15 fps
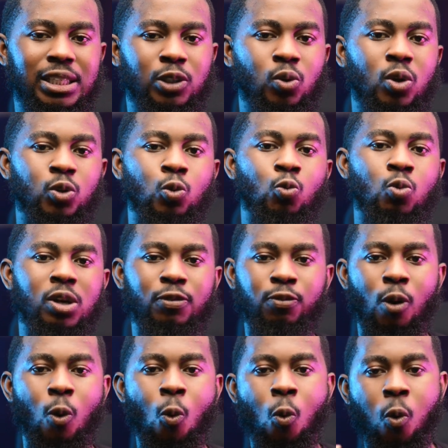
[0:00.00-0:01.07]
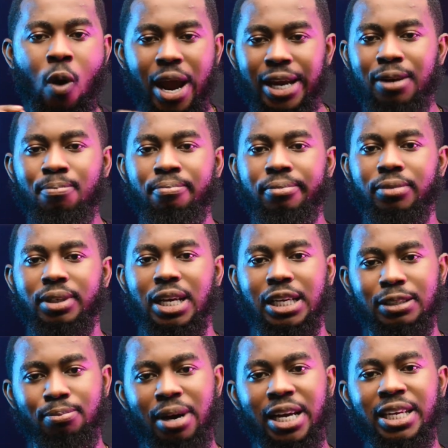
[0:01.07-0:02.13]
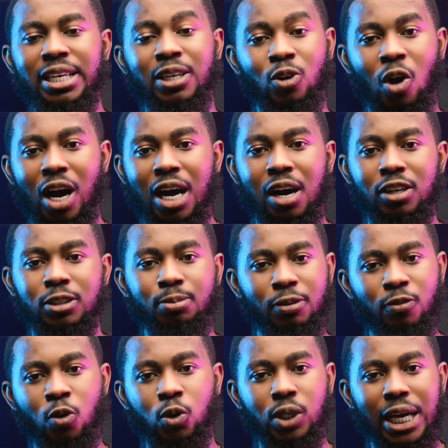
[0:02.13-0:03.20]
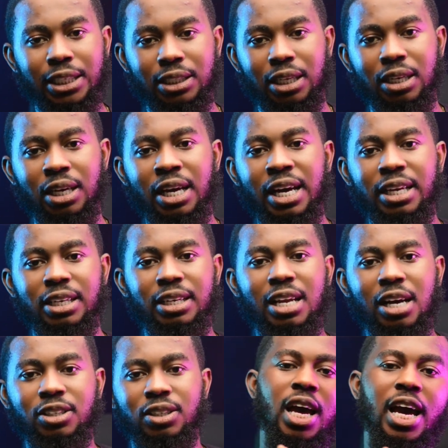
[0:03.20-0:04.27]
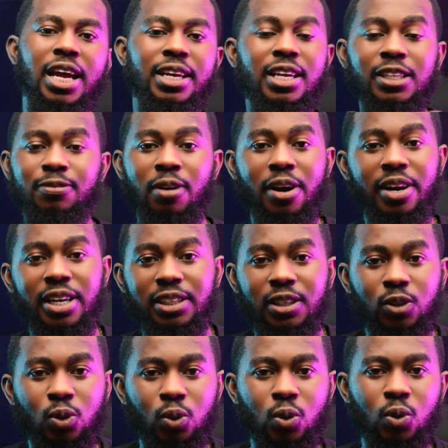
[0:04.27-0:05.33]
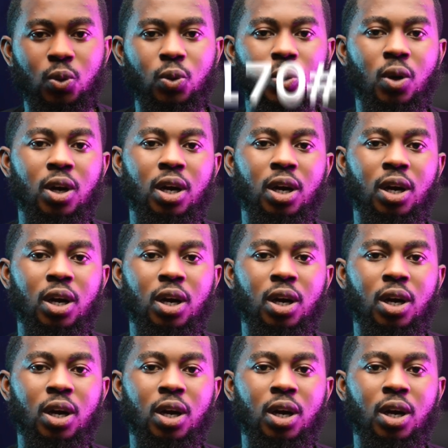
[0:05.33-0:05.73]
It's going to wait for when there's money in your account before it does the deduction. And this is very easy to do.